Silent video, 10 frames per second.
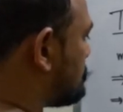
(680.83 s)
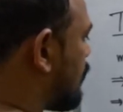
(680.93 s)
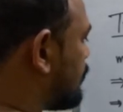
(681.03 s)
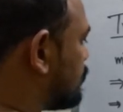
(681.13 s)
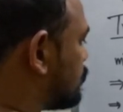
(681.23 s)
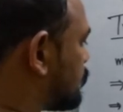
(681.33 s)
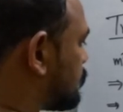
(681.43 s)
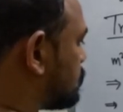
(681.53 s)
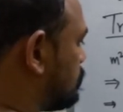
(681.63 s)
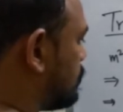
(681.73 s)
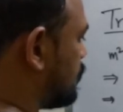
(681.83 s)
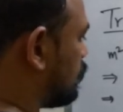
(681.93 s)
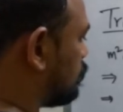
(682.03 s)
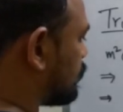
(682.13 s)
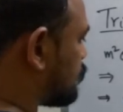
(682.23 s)
minus b
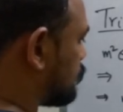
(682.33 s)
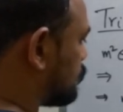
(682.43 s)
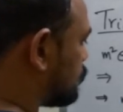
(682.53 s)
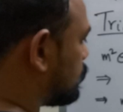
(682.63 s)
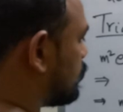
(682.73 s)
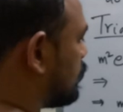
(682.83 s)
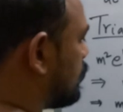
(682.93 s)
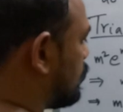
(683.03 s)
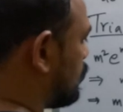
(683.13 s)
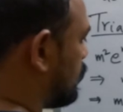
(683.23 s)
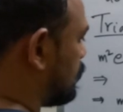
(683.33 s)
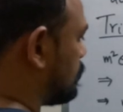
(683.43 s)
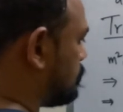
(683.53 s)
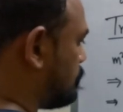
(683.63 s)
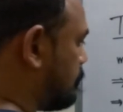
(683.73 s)
over 2
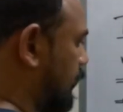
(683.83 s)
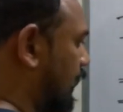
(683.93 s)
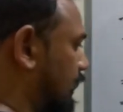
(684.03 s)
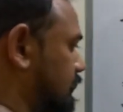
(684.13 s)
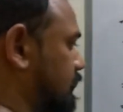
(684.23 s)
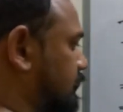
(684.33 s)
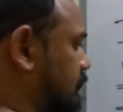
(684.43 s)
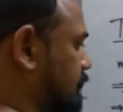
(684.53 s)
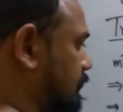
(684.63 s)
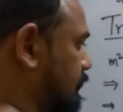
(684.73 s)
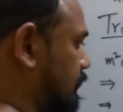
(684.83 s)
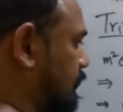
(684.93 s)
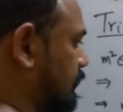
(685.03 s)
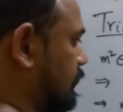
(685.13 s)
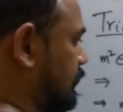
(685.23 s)
plus
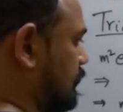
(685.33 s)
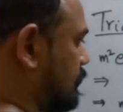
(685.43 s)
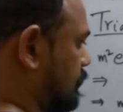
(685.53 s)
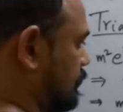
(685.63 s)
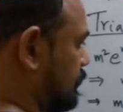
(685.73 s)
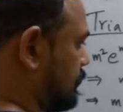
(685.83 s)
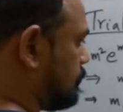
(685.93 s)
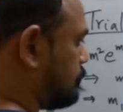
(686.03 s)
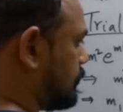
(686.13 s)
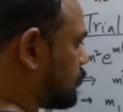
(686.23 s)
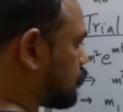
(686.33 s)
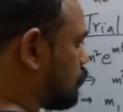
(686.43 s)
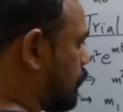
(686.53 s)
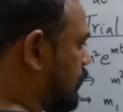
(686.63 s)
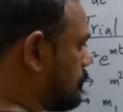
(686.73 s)
the b
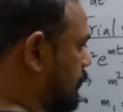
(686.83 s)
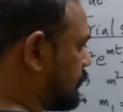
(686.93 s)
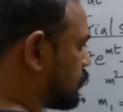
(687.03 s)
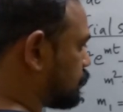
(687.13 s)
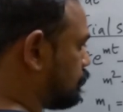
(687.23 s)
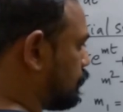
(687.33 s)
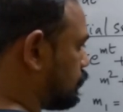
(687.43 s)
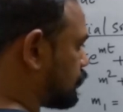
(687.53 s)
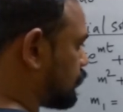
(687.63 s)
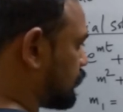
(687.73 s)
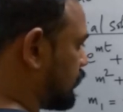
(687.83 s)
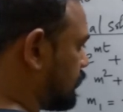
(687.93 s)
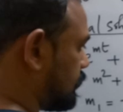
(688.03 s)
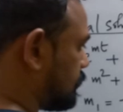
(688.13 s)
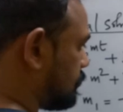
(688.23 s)
squared minus
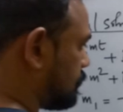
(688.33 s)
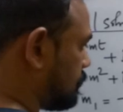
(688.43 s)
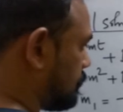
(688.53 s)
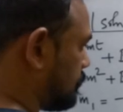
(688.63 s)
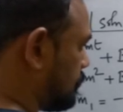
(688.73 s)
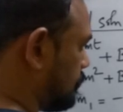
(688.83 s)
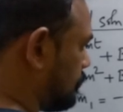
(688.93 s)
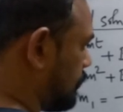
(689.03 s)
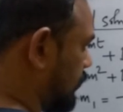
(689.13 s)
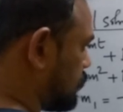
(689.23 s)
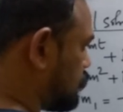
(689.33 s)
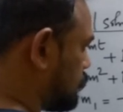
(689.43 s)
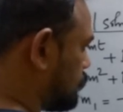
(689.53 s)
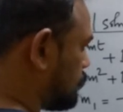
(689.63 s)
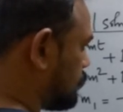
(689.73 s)
4c by
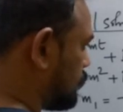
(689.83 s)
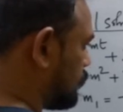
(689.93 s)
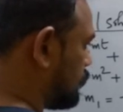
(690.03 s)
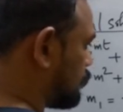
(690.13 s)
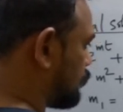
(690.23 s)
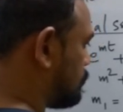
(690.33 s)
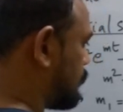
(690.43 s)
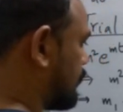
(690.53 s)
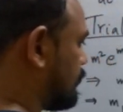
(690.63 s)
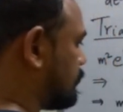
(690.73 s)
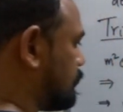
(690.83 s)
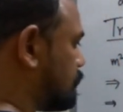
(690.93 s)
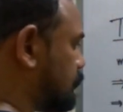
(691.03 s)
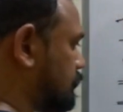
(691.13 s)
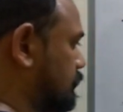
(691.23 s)
2. So I'm taking
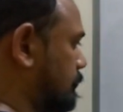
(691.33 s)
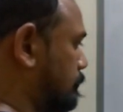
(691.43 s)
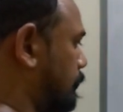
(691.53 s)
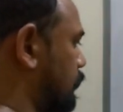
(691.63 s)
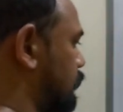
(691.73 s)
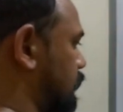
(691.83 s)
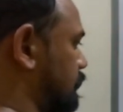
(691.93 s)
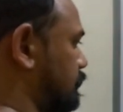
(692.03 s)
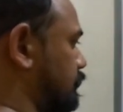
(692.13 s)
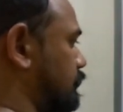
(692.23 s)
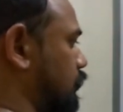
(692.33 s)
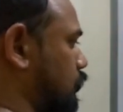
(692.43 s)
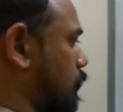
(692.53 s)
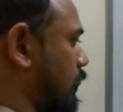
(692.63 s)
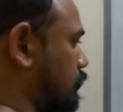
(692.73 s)
the positive
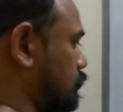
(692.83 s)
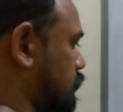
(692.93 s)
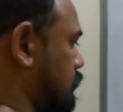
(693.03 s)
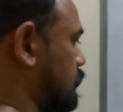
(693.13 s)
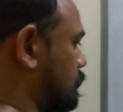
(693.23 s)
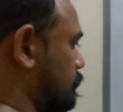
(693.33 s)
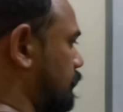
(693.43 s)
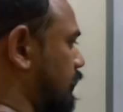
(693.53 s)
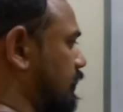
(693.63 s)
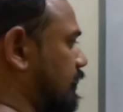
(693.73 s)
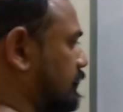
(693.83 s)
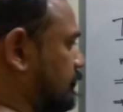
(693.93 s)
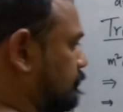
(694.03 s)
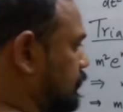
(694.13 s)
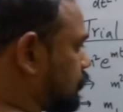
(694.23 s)
square root term in
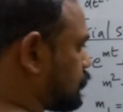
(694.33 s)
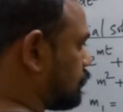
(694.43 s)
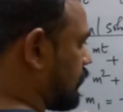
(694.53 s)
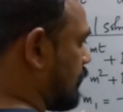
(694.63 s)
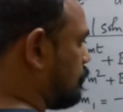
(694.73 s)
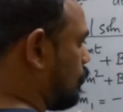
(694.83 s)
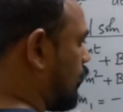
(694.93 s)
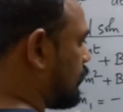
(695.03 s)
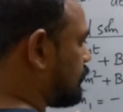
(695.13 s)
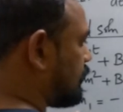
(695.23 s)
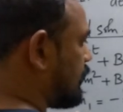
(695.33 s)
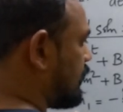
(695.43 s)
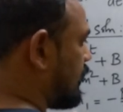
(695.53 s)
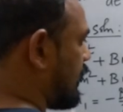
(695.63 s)
the first root m1